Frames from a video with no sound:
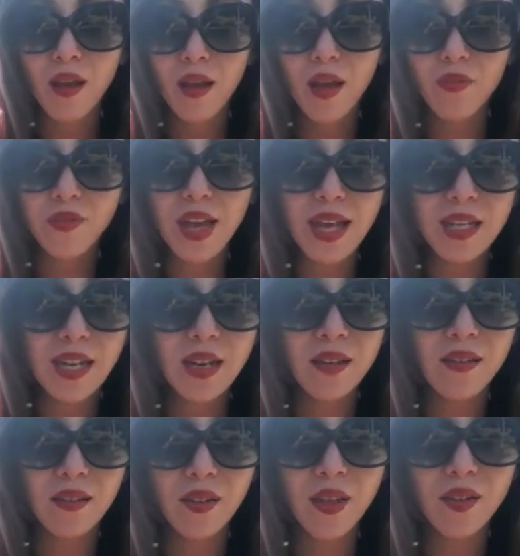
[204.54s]
If they
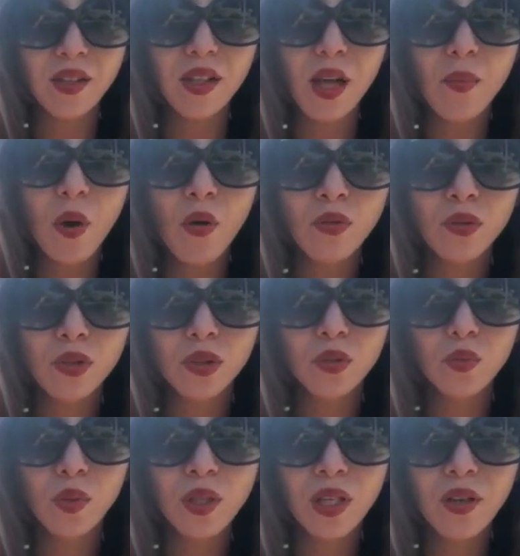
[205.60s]
didn't, then the club owners
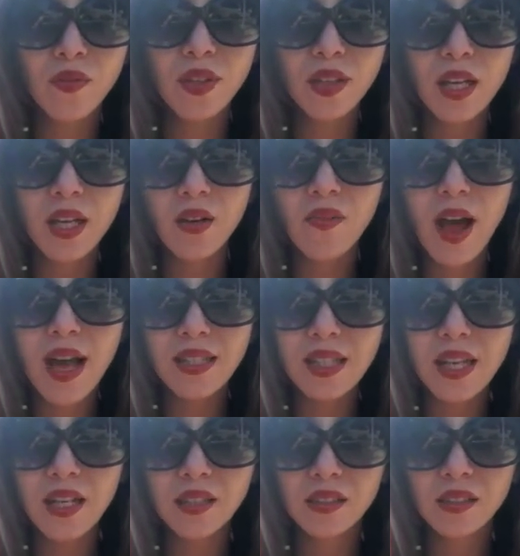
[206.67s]
wouldn't even think of
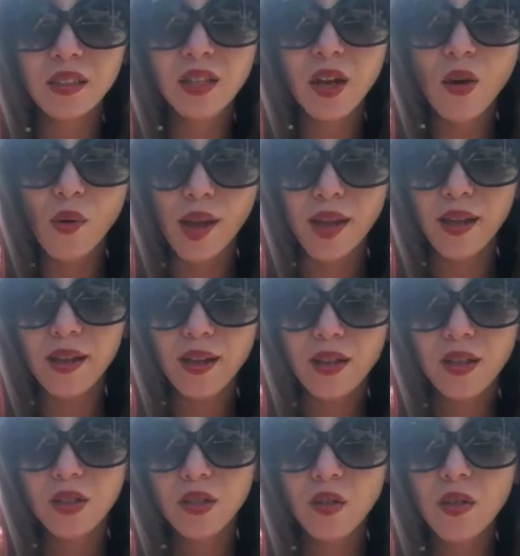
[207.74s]
asking us to do it.
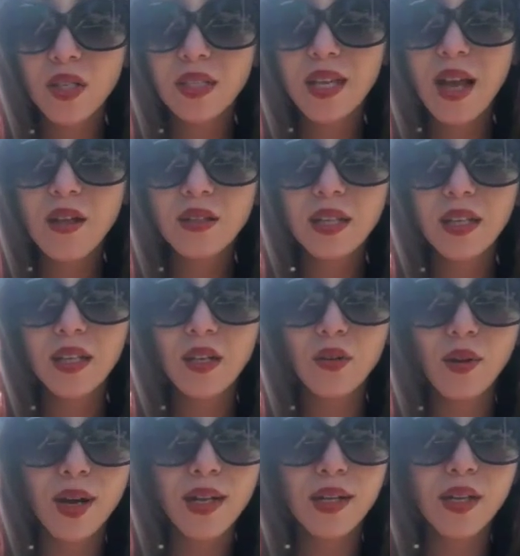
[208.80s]
So this sounds like a
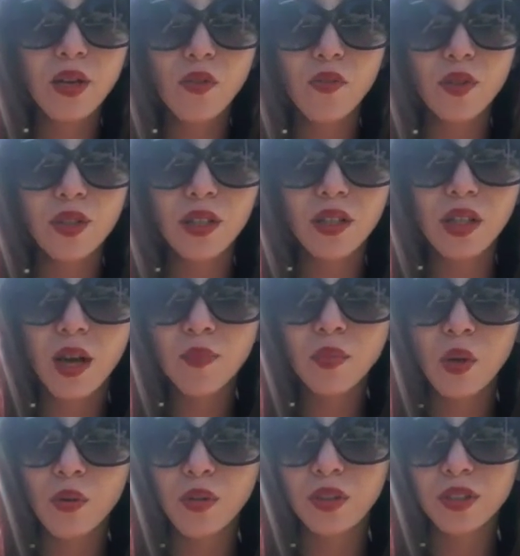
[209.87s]
great deal for the club
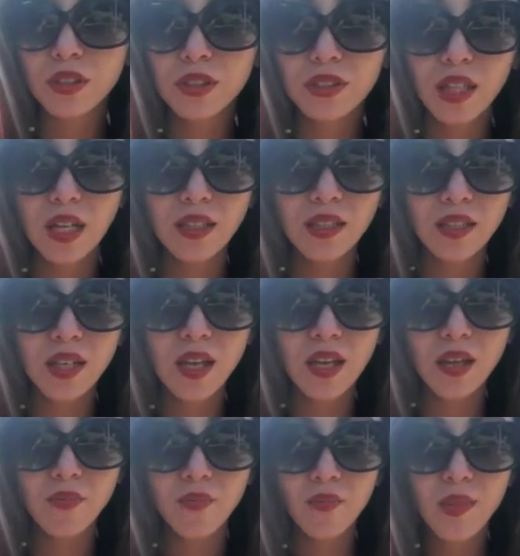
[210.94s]
owners, doesn't
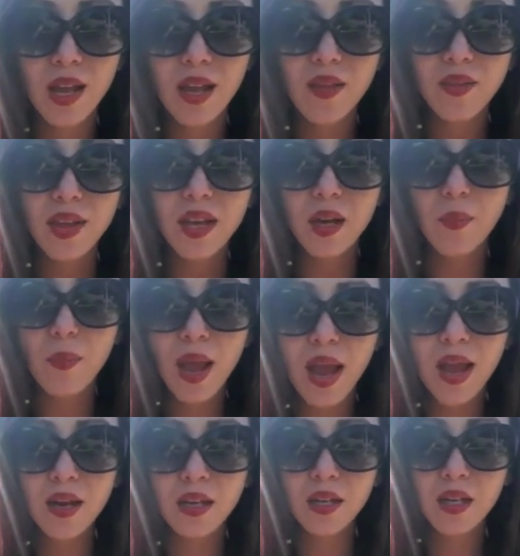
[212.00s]
it? They get a
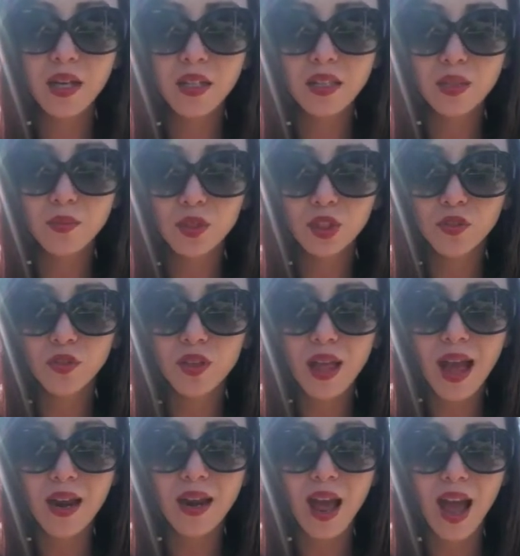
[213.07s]
band and customers for
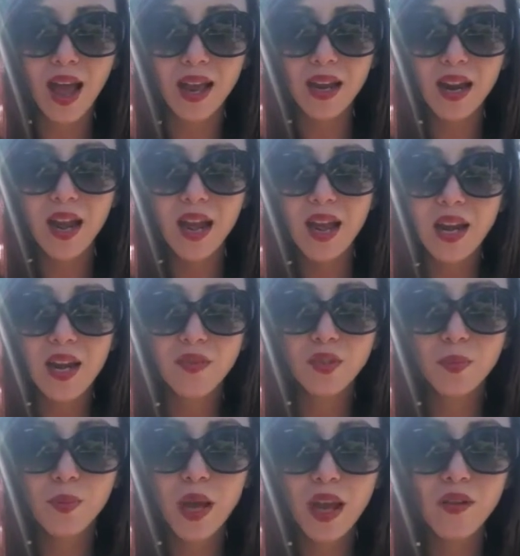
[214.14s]
that night and have
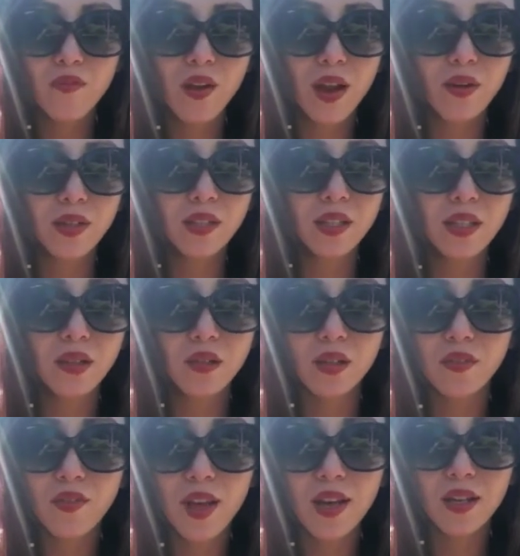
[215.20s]
to pay very little,
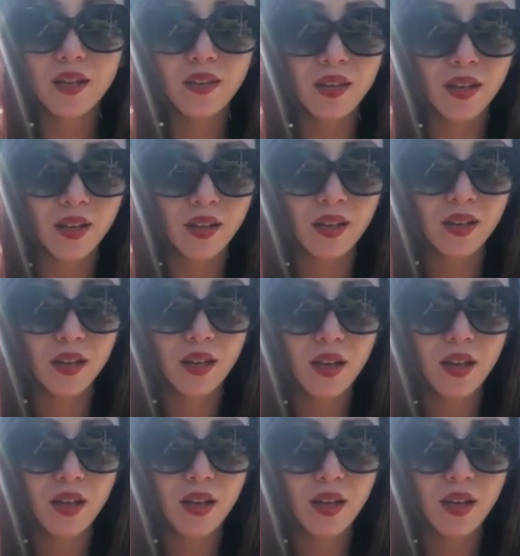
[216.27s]
if anything.